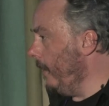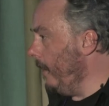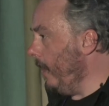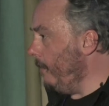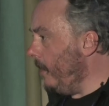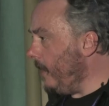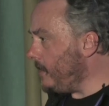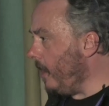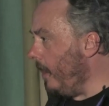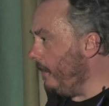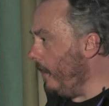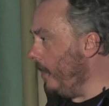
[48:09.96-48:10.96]
I mean, that's
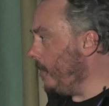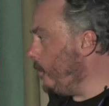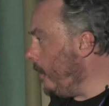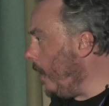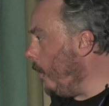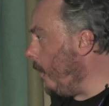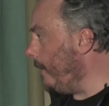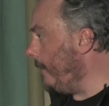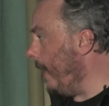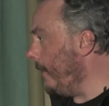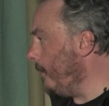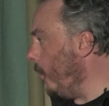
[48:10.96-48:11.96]
all nice. We all want
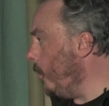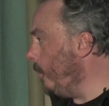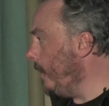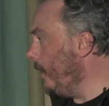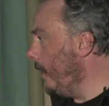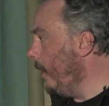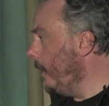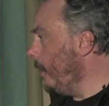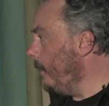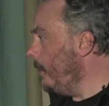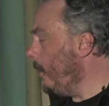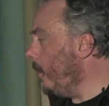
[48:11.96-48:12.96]
that, don't we?
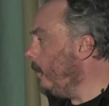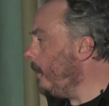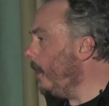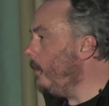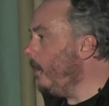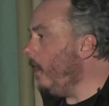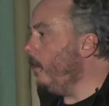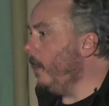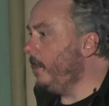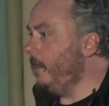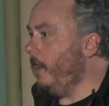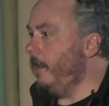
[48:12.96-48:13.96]
You know, like we all
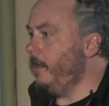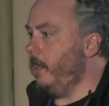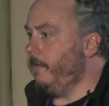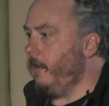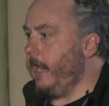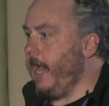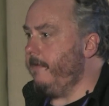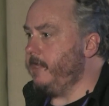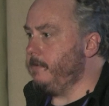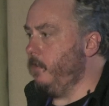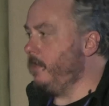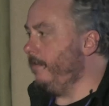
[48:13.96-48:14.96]
like the idea of like having
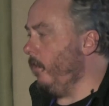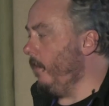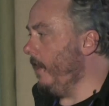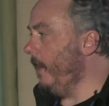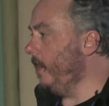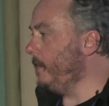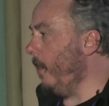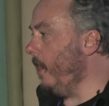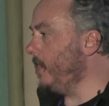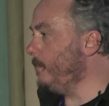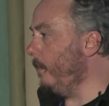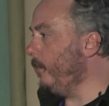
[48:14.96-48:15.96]
as much fun here as
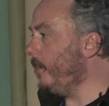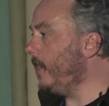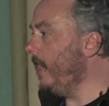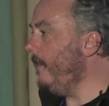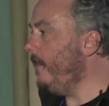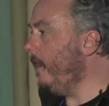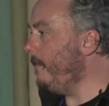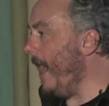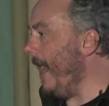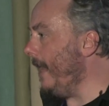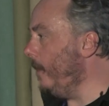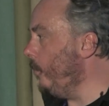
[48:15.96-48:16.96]
possible. But they're giving them
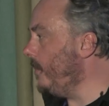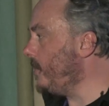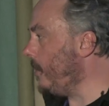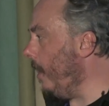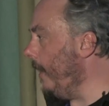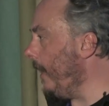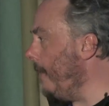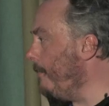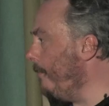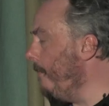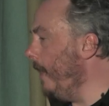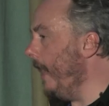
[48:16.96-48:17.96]
that inside
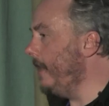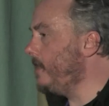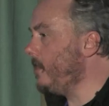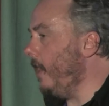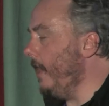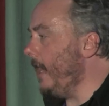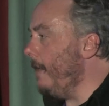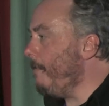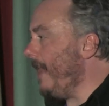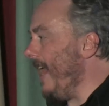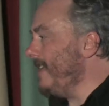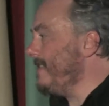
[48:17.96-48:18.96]
a
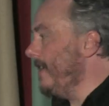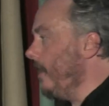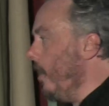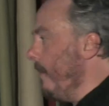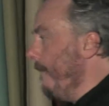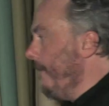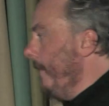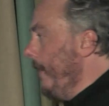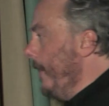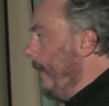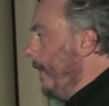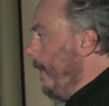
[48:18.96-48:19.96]
plastic life.
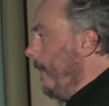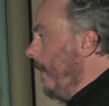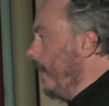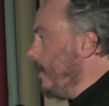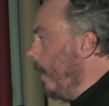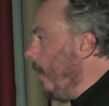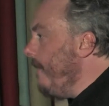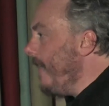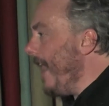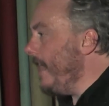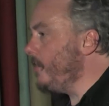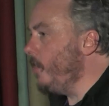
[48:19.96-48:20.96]
It's a life that
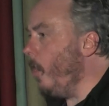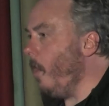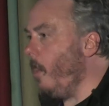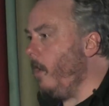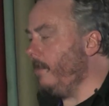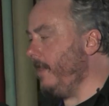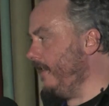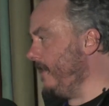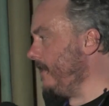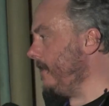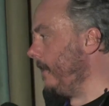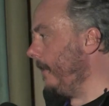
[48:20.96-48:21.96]
has no
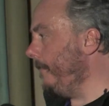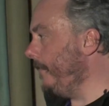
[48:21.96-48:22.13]
authenticity.